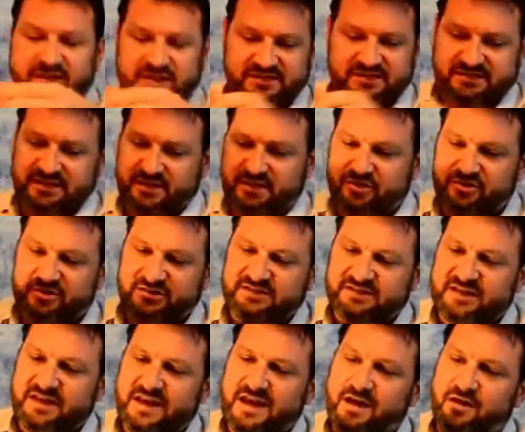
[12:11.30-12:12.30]
I said, you can
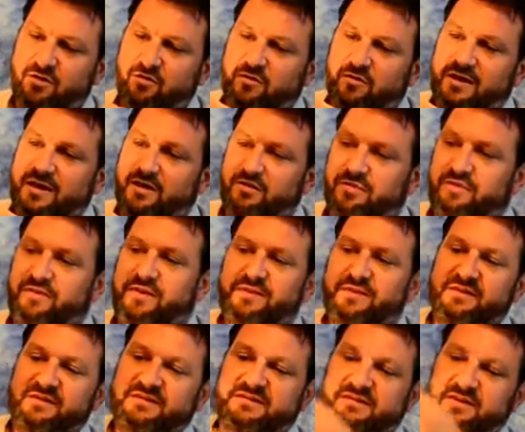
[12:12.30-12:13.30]
see how thin
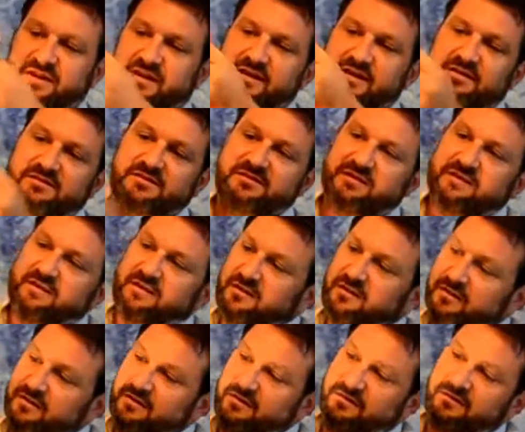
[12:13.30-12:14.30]
this thing is.
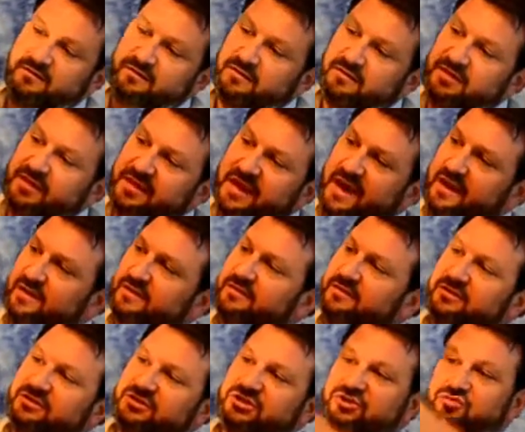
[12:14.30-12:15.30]
Look at that.
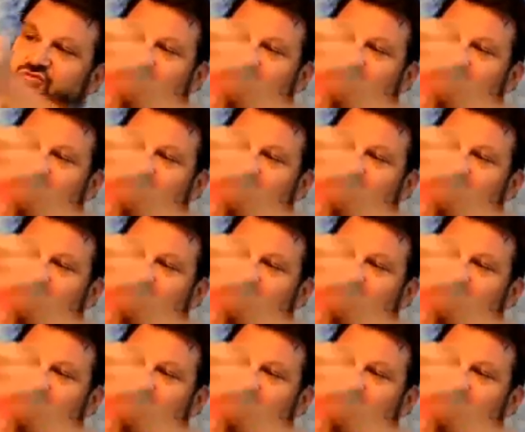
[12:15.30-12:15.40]
It just